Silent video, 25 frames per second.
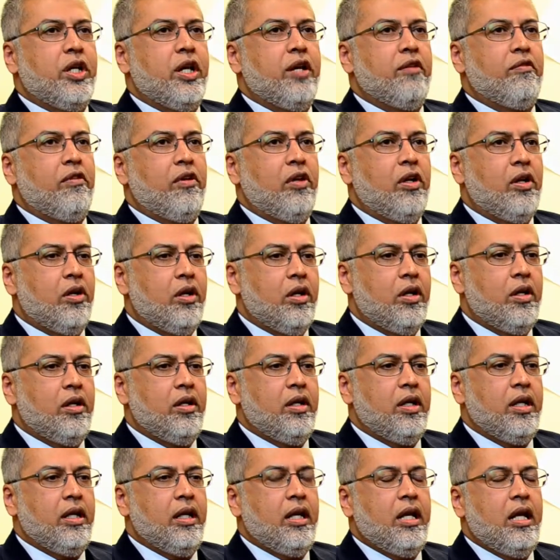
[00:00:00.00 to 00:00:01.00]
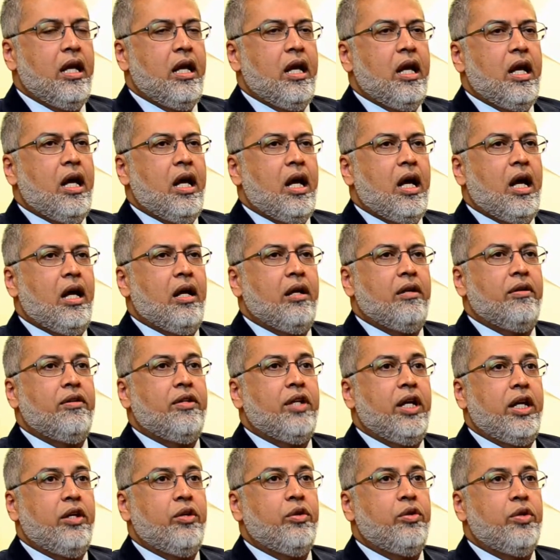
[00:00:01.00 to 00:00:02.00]
you have learned
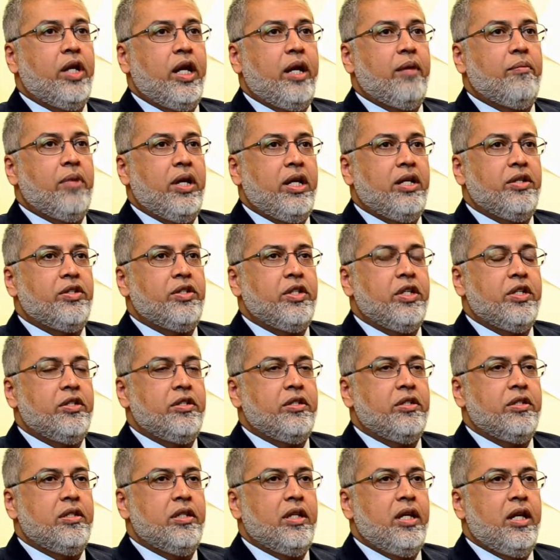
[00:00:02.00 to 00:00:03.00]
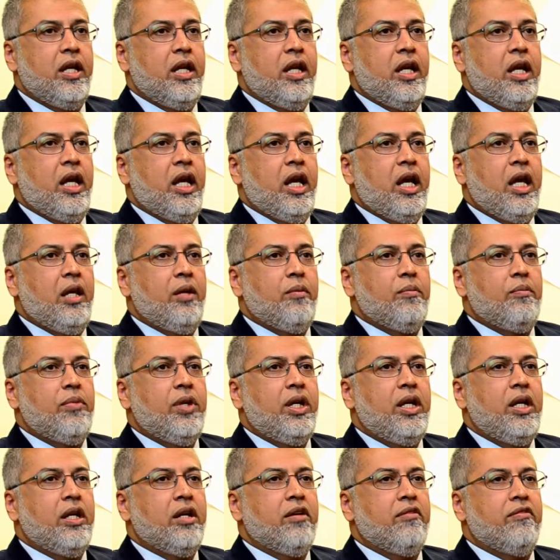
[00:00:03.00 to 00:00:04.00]
on day-to-day basis, and
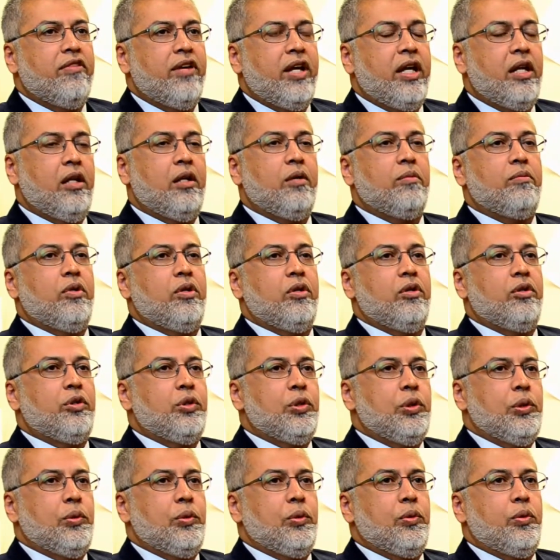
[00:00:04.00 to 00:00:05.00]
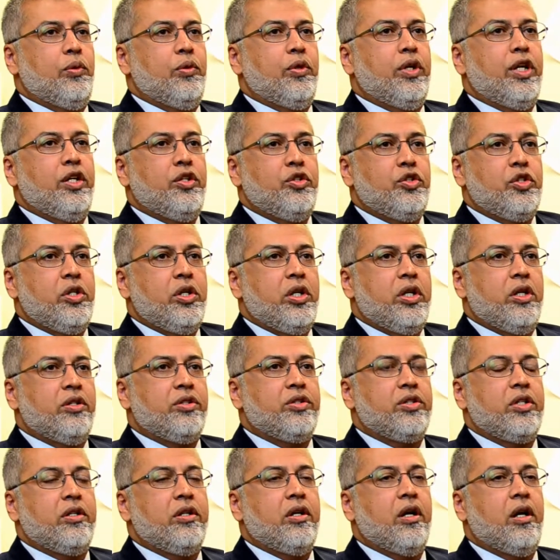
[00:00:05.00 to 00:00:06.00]
being available to
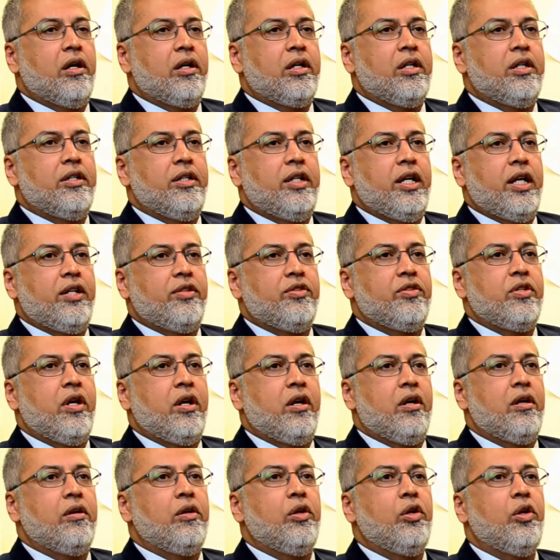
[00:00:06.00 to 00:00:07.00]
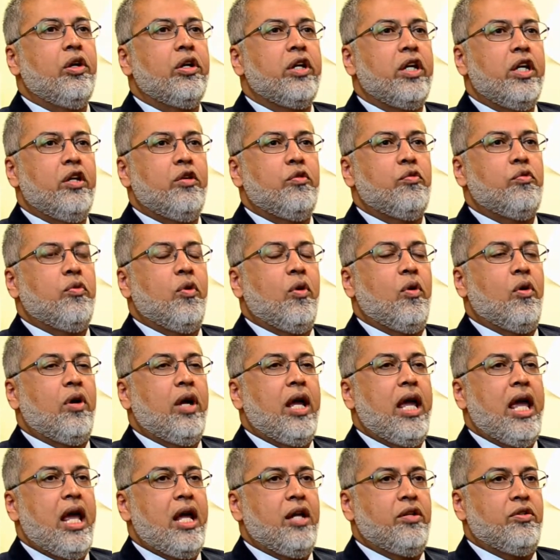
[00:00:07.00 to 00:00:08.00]
engineers and architects that are looking
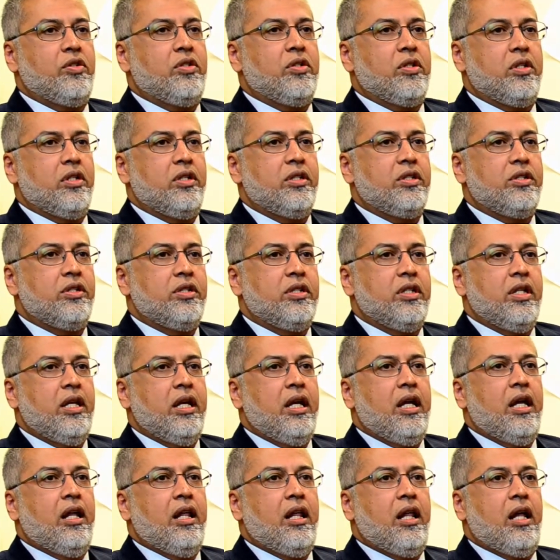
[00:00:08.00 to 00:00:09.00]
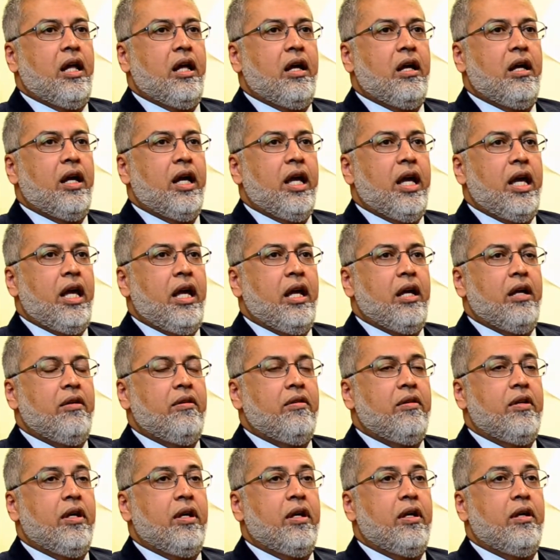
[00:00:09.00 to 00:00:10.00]
for answers.
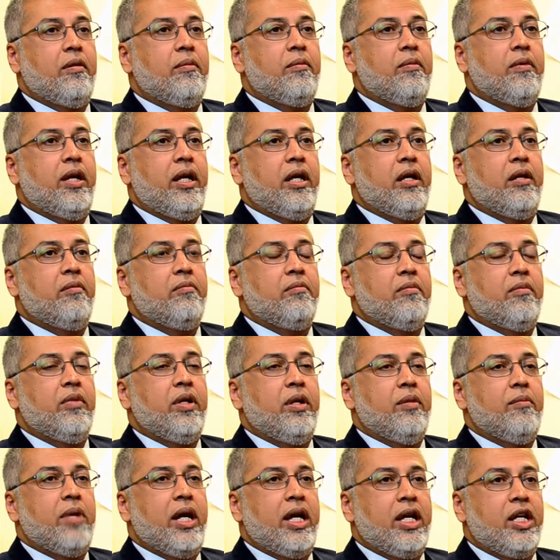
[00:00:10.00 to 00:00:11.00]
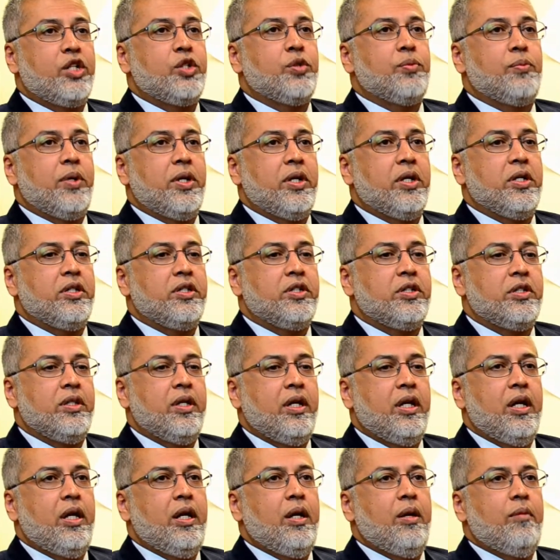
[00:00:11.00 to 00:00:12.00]
And in my experience,